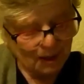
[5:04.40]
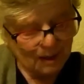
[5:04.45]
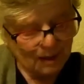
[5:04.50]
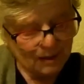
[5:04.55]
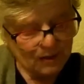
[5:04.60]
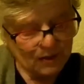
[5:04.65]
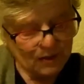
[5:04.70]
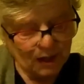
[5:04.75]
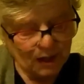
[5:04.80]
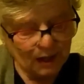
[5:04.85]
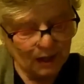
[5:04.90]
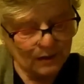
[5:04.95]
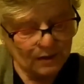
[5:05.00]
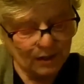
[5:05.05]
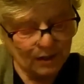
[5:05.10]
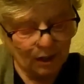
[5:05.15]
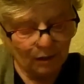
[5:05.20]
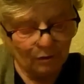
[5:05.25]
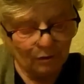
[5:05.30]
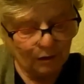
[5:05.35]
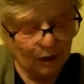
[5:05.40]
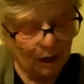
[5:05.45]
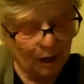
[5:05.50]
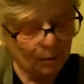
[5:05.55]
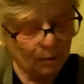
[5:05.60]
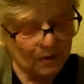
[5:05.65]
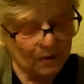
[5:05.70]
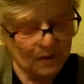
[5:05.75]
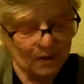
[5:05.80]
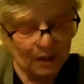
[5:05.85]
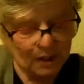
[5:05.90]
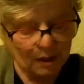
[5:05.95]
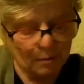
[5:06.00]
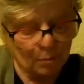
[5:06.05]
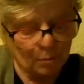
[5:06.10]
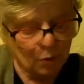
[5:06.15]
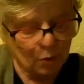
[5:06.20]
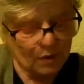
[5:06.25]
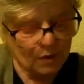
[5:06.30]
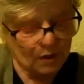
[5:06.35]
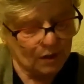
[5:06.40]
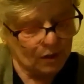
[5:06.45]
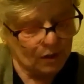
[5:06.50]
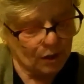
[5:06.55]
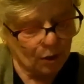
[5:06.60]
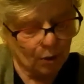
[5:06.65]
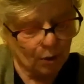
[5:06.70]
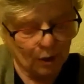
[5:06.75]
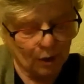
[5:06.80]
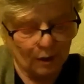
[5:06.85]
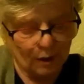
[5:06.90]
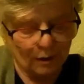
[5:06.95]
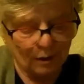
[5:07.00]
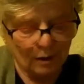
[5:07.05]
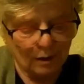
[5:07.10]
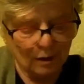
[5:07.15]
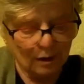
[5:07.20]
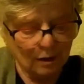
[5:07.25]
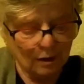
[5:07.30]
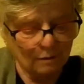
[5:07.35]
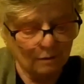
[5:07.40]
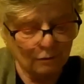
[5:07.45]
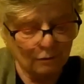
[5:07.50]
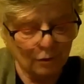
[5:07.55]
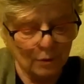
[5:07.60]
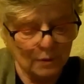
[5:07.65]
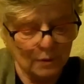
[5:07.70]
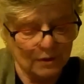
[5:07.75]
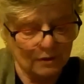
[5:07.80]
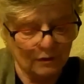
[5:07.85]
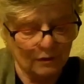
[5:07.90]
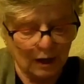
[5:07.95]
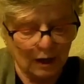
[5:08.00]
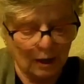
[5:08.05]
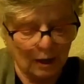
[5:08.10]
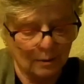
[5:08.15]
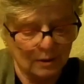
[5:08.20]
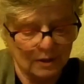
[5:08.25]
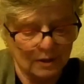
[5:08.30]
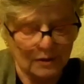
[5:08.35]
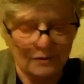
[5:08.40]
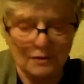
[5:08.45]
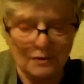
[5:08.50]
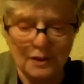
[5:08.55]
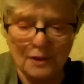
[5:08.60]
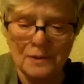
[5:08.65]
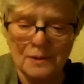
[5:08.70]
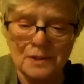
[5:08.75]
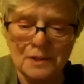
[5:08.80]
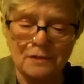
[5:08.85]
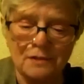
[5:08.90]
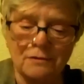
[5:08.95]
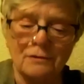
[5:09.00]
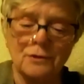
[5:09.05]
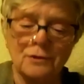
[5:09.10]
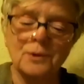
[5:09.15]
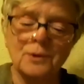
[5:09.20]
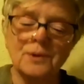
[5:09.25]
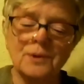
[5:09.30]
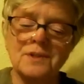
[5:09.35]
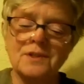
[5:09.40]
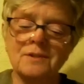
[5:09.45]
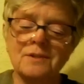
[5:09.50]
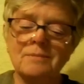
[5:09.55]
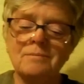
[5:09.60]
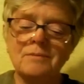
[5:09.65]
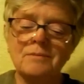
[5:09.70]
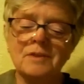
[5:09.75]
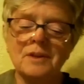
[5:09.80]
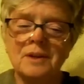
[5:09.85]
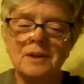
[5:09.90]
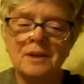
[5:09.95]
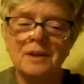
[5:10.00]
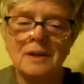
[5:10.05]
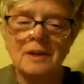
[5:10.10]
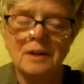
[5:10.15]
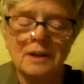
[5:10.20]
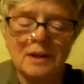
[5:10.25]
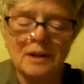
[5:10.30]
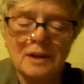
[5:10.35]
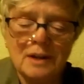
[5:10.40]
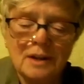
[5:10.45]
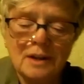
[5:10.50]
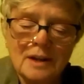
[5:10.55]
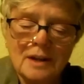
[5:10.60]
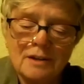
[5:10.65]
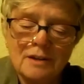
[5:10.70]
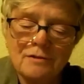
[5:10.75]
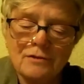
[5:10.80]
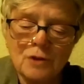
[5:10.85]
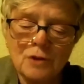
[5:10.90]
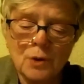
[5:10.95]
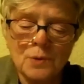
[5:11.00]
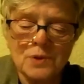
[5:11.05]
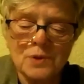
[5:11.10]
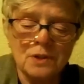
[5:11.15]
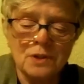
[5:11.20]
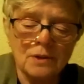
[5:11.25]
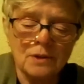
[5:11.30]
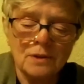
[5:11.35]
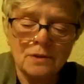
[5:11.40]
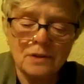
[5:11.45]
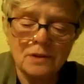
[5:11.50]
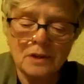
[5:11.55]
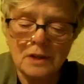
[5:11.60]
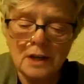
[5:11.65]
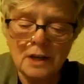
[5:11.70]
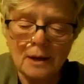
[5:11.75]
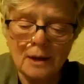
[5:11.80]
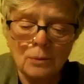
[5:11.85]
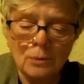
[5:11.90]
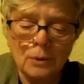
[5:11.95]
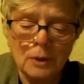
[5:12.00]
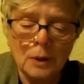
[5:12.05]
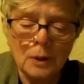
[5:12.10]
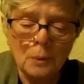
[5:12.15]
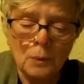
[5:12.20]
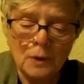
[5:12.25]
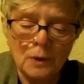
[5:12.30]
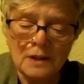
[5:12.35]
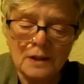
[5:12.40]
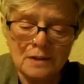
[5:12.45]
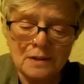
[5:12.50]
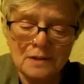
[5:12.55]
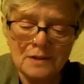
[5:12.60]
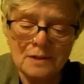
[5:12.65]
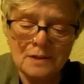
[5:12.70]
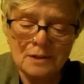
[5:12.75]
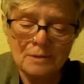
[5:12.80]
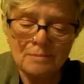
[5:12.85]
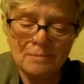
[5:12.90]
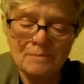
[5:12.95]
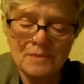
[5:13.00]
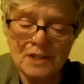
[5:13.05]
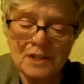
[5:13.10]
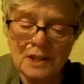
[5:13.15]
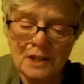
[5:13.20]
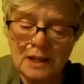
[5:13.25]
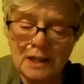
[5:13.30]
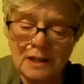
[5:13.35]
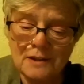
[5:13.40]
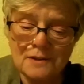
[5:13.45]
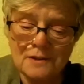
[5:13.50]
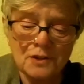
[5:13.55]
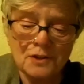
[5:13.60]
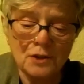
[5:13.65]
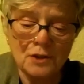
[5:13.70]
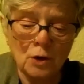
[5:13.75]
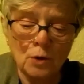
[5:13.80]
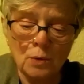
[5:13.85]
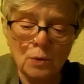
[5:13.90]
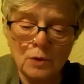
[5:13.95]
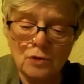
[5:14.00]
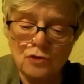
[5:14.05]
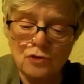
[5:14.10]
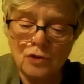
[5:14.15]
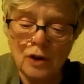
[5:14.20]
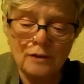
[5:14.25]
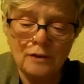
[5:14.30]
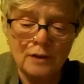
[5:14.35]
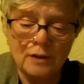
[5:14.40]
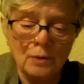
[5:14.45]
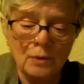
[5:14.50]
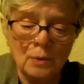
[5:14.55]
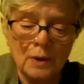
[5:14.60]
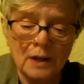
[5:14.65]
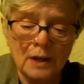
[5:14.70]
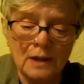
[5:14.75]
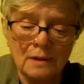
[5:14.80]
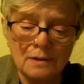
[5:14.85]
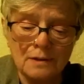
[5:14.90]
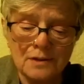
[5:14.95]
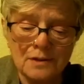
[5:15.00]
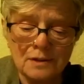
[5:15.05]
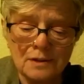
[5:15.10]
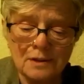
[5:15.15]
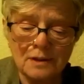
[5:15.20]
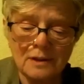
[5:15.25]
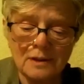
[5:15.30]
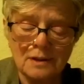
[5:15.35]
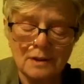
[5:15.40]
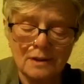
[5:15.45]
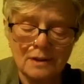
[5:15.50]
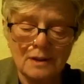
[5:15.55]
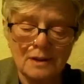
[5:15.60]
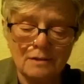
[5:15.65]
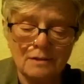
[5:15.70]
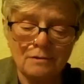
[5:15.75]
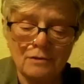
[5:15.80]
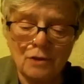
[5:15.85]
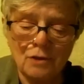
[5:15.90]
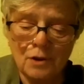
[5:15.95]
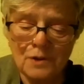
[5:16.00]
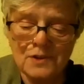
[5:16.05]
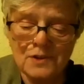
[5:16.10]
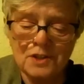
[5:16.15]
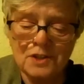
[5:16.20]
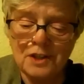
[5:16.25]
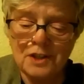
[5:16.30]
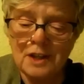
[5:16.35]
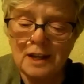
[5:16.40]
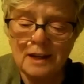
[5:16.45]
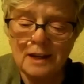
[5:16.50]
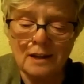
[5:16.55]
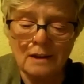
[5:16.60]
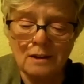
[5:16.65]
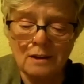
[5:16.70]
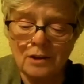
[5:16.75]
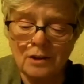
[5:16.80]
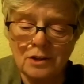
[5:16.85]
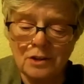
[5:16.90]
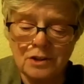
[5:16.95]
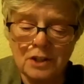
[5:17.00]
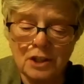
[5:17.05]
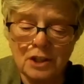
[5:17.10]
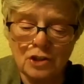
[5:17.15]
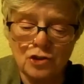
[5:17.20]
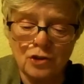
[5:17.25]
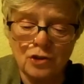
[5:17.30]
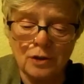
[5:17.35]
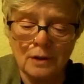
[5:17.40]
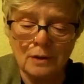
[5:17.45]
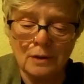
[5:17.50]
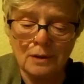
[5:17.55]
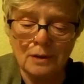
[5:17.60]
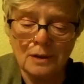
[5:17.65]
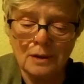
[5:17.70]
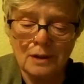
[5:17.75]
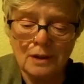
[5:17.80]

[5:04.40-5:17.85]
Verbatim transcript: Seeds, sunflowers, sycamores and sequoia, fruits, flowers, fields and ferns. Frozen earth and howling winds, sleet, snow and driving rains, frost and hail and arctic chill,